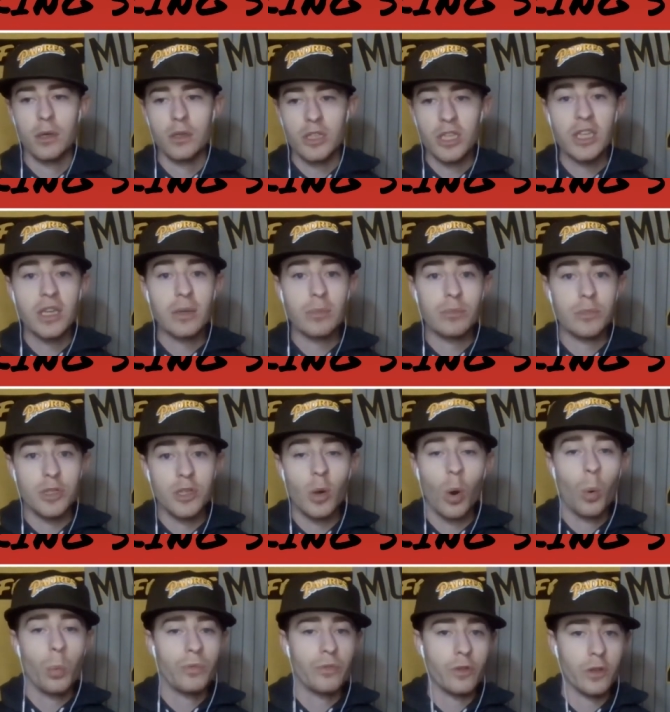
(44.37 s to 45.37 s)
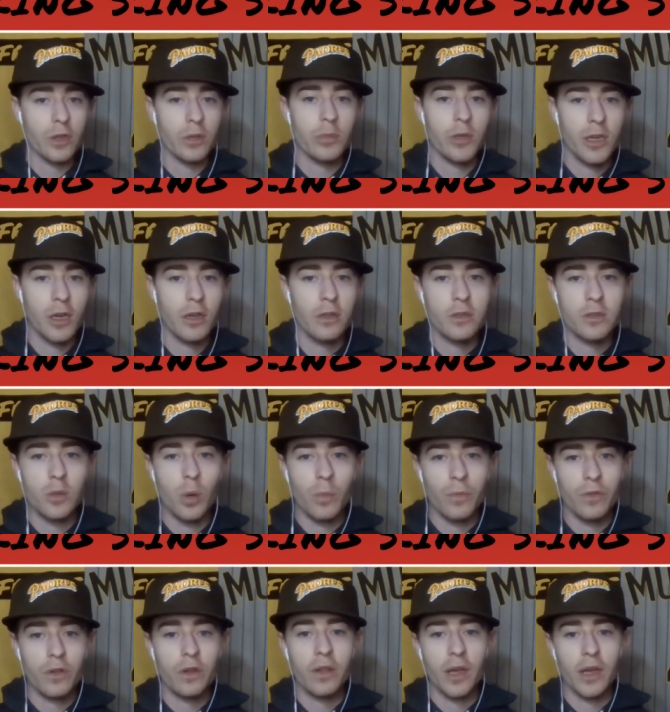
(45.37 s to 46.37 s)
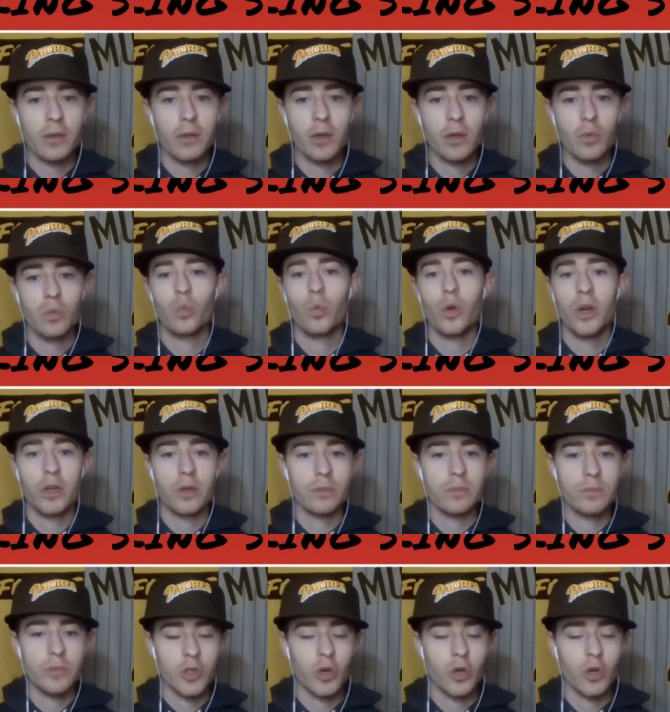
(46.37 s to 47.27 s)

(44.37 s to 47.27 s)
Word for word: Teams, hopefully, because hopefully they can win a